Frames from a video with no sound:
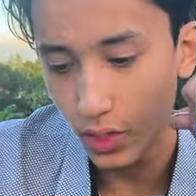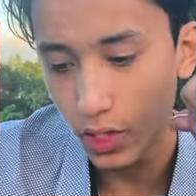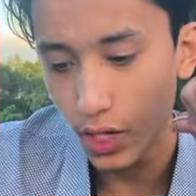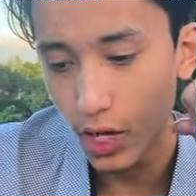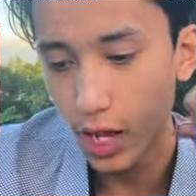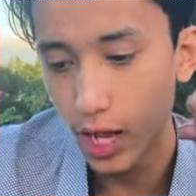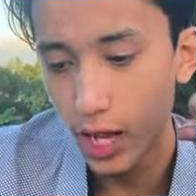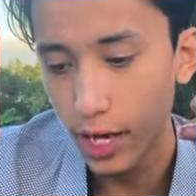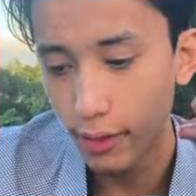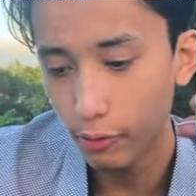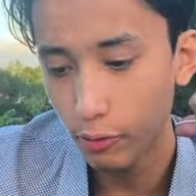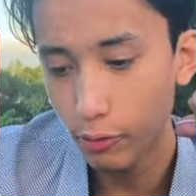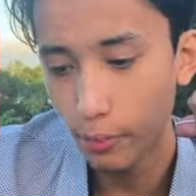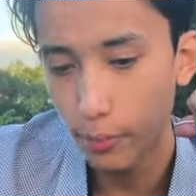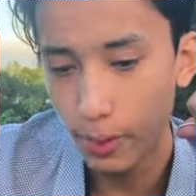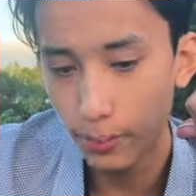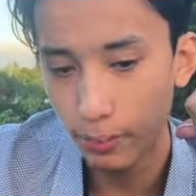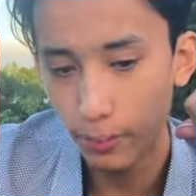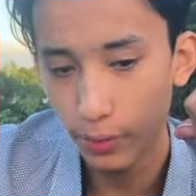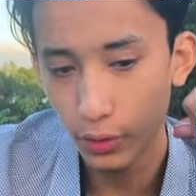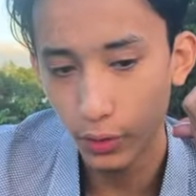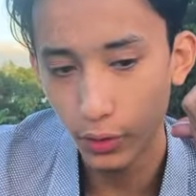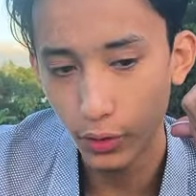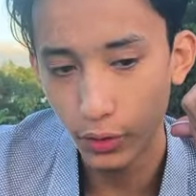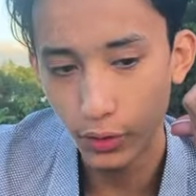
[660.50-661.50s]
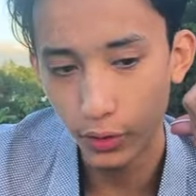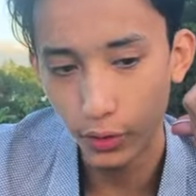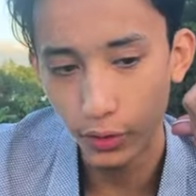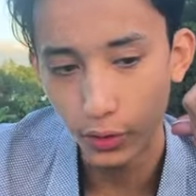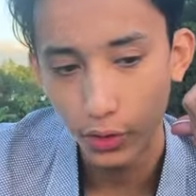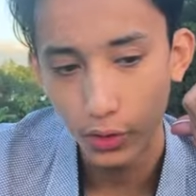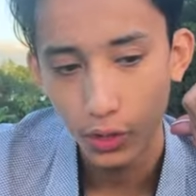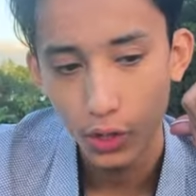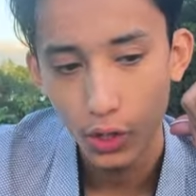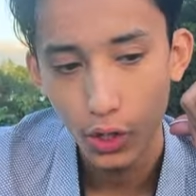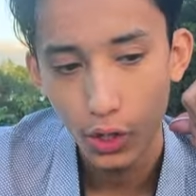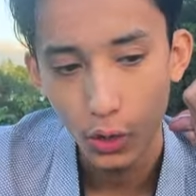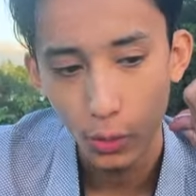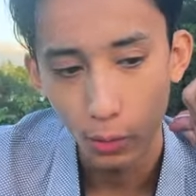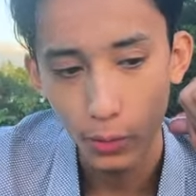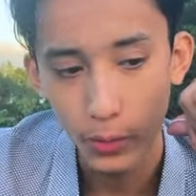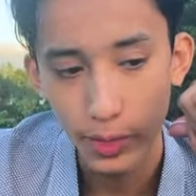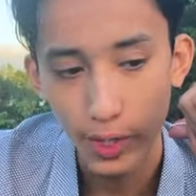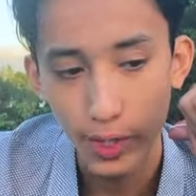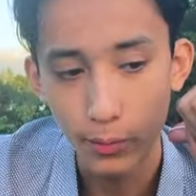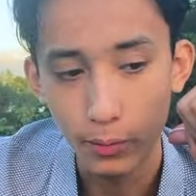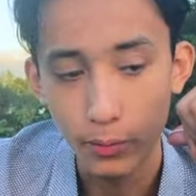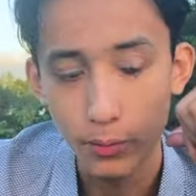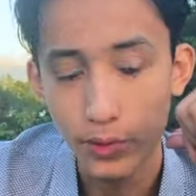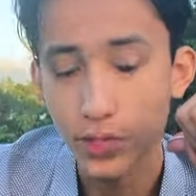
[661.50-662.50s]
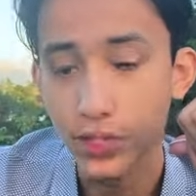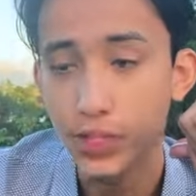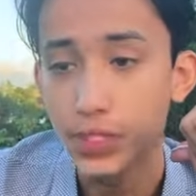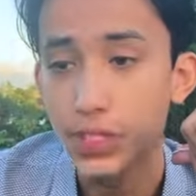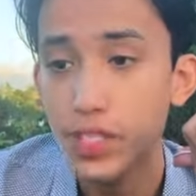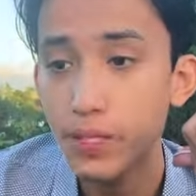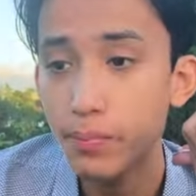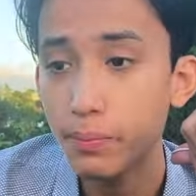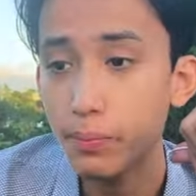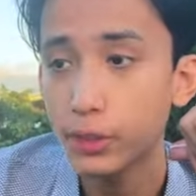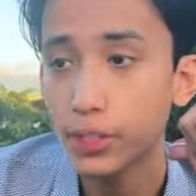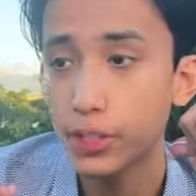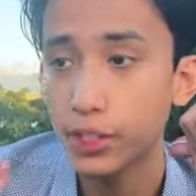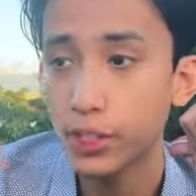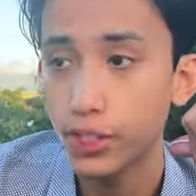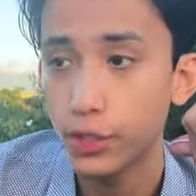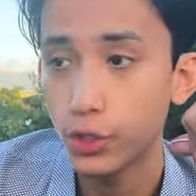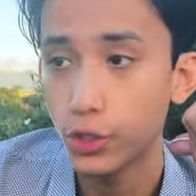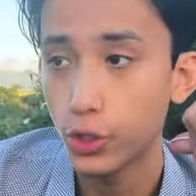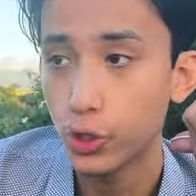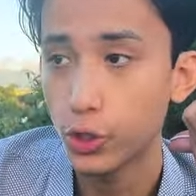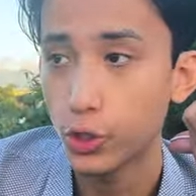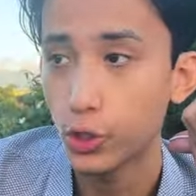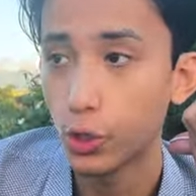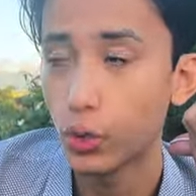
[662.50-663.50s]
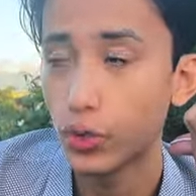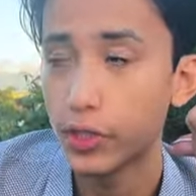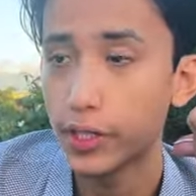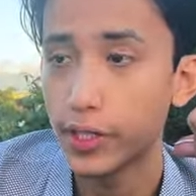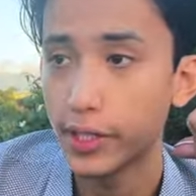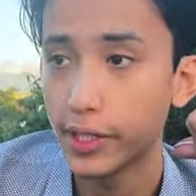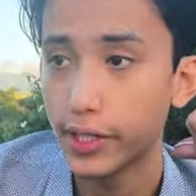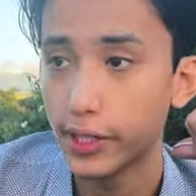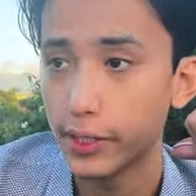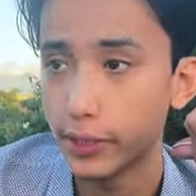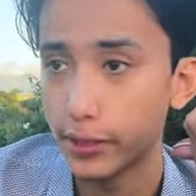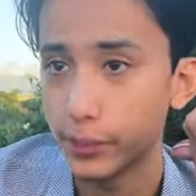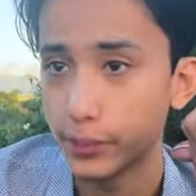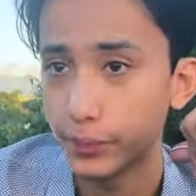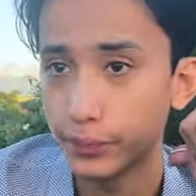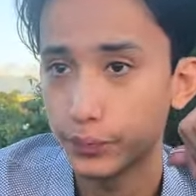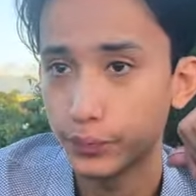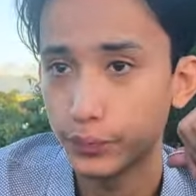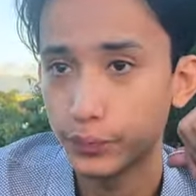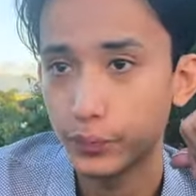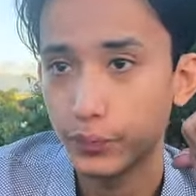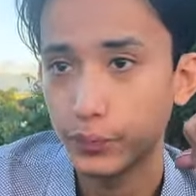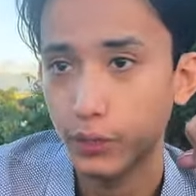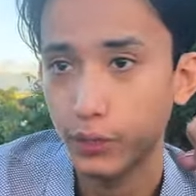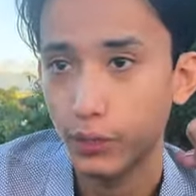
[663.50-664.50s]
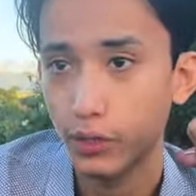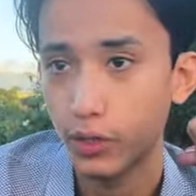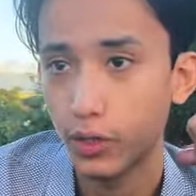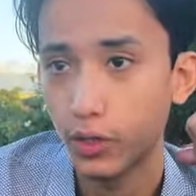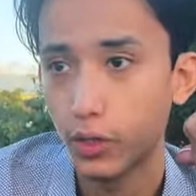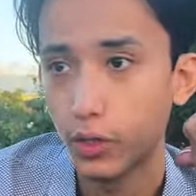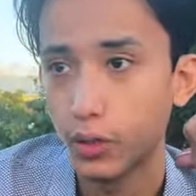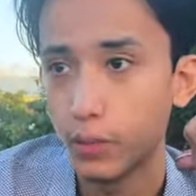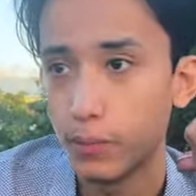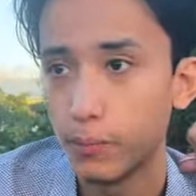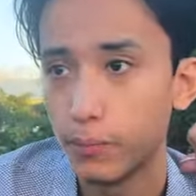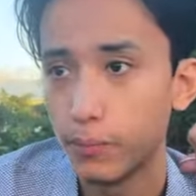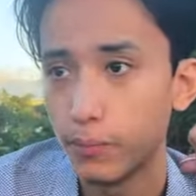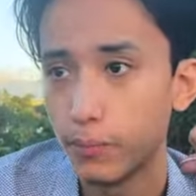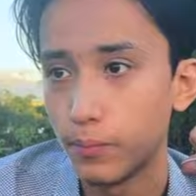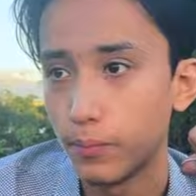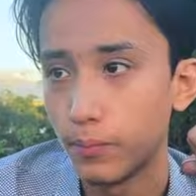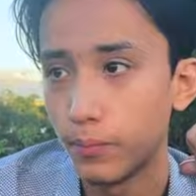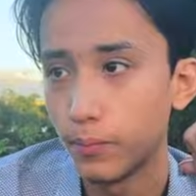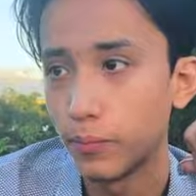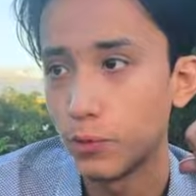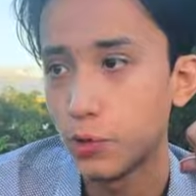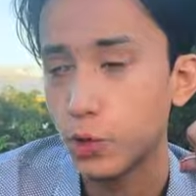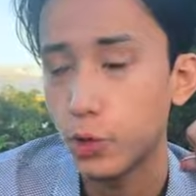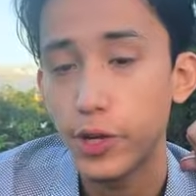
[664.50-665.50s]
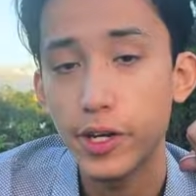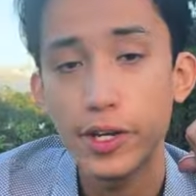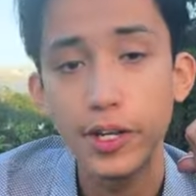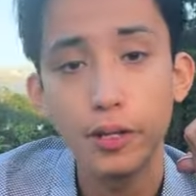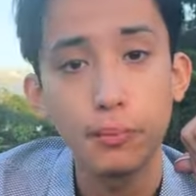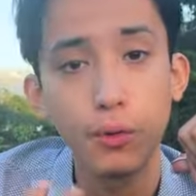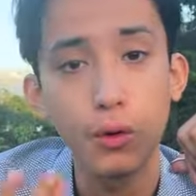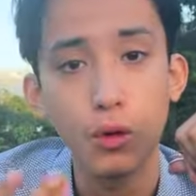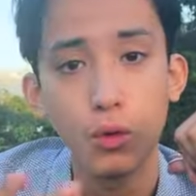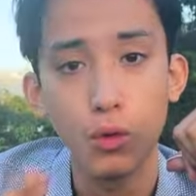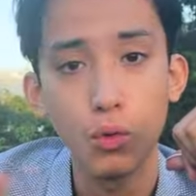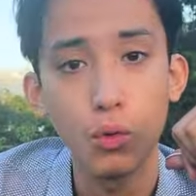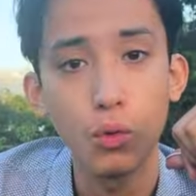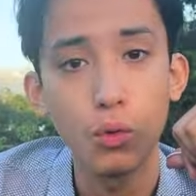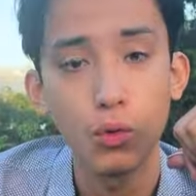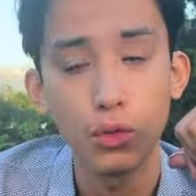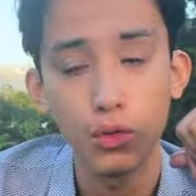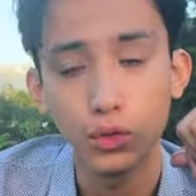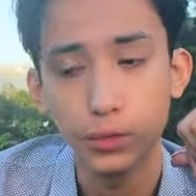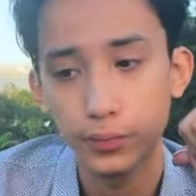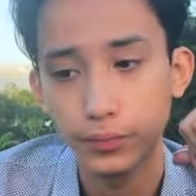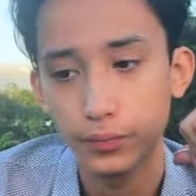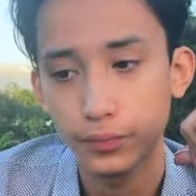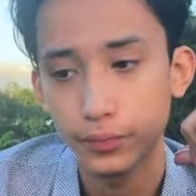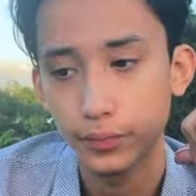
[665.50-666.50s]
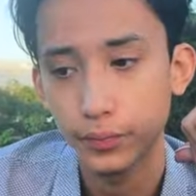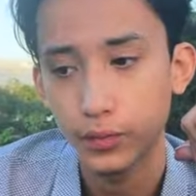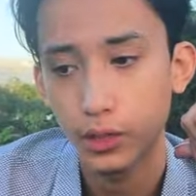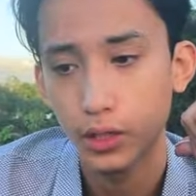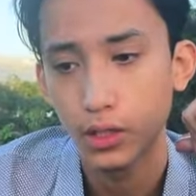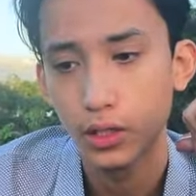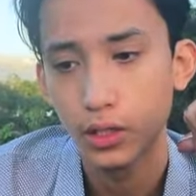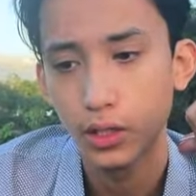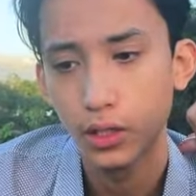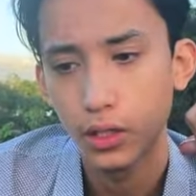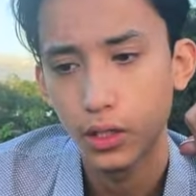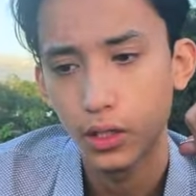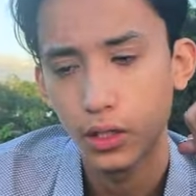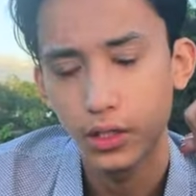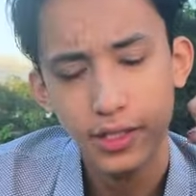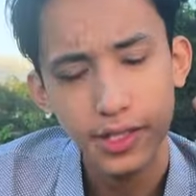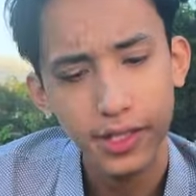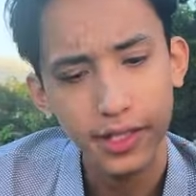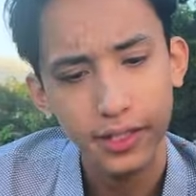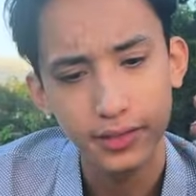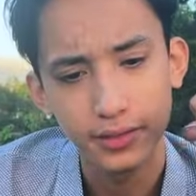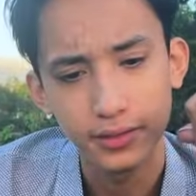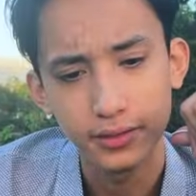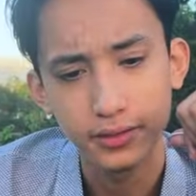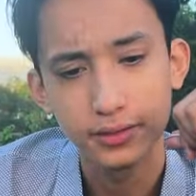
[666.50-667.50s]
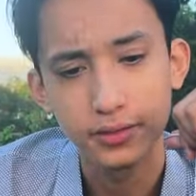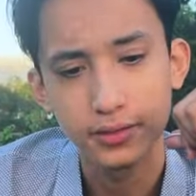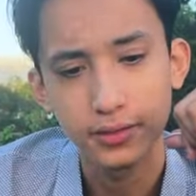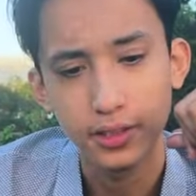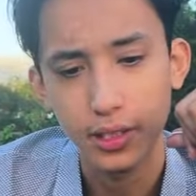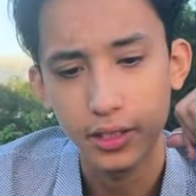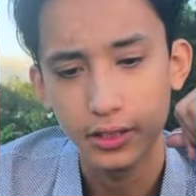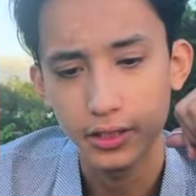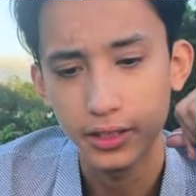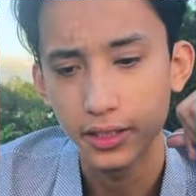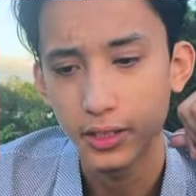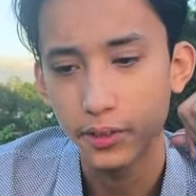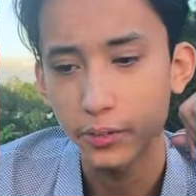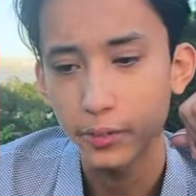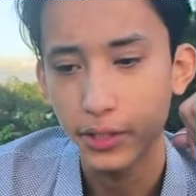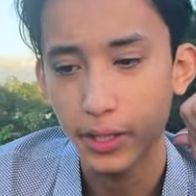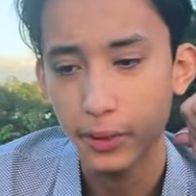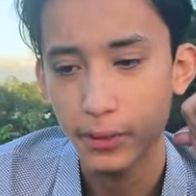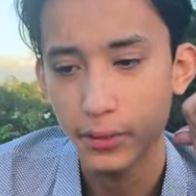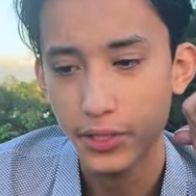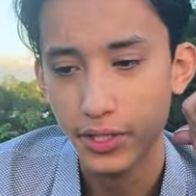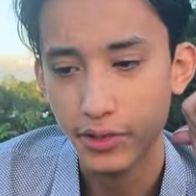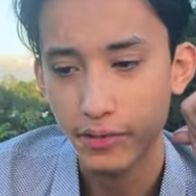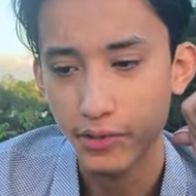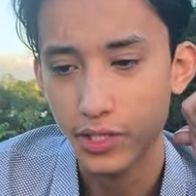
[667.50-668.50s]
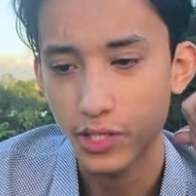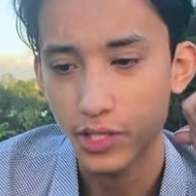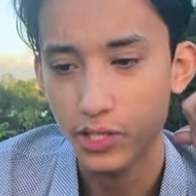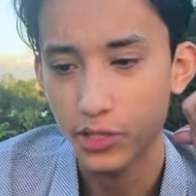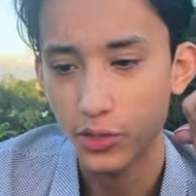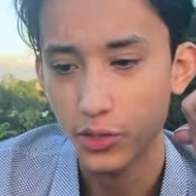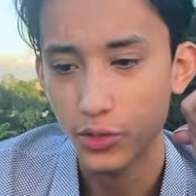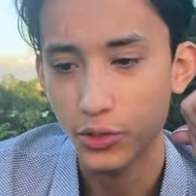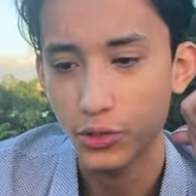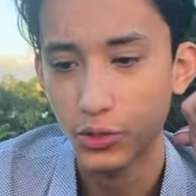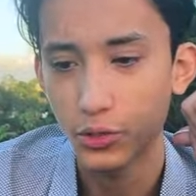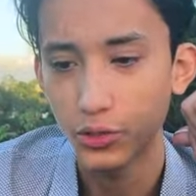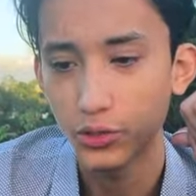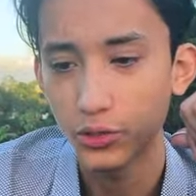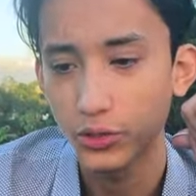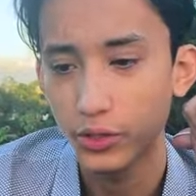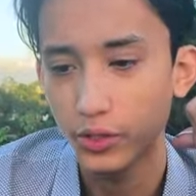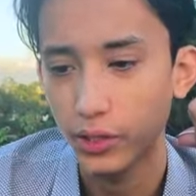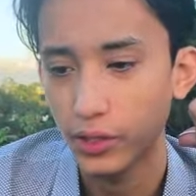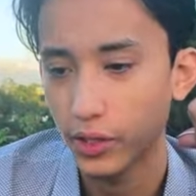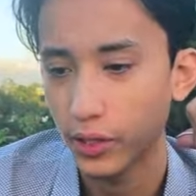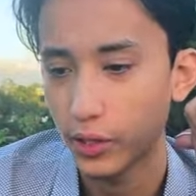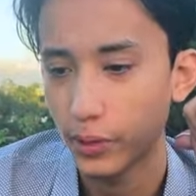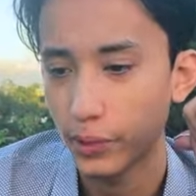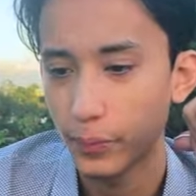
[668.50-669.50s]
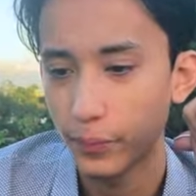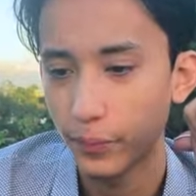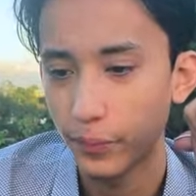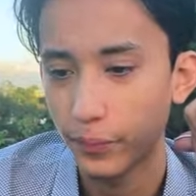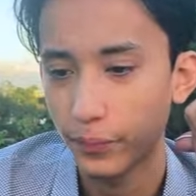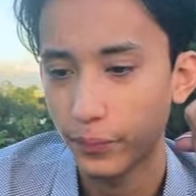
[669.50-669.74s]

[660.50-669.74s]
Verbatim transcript: I remember when I was deeply enjoying uh, training parkour. Again, oddly, when I was 17 years old. Um,